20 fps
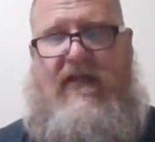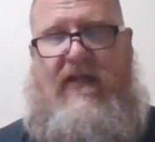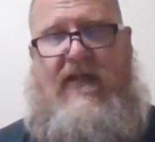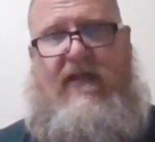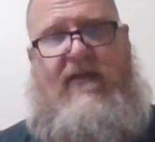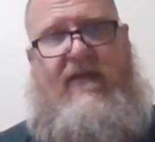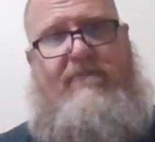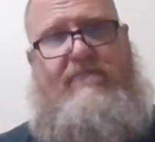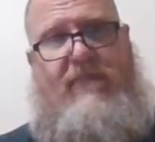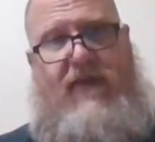
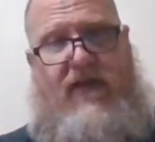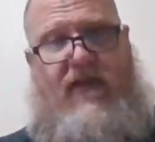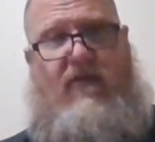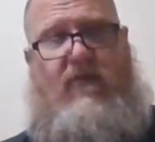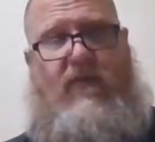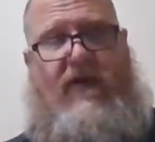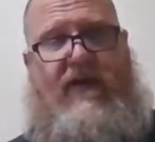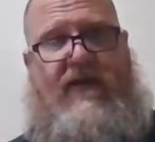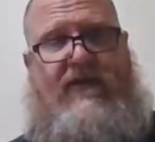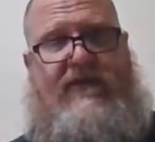In many
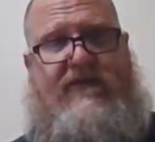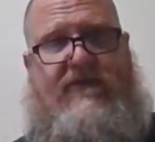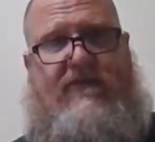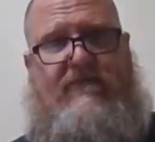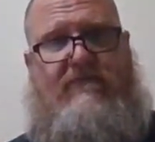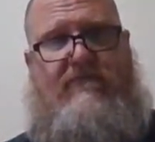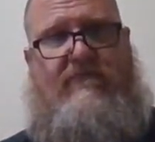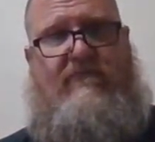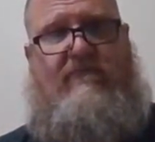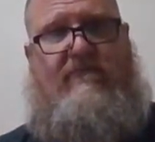
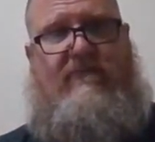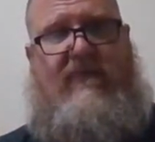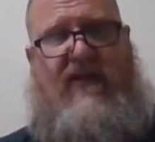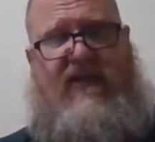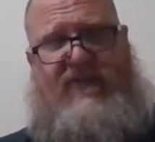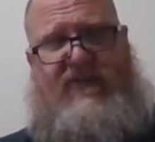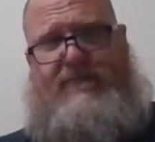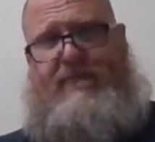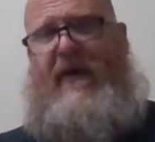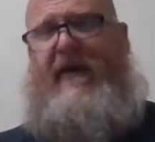ways,
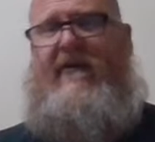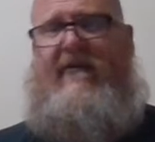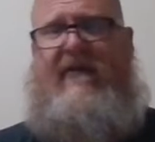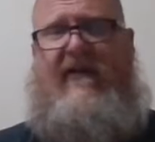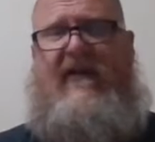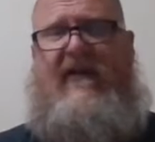it's better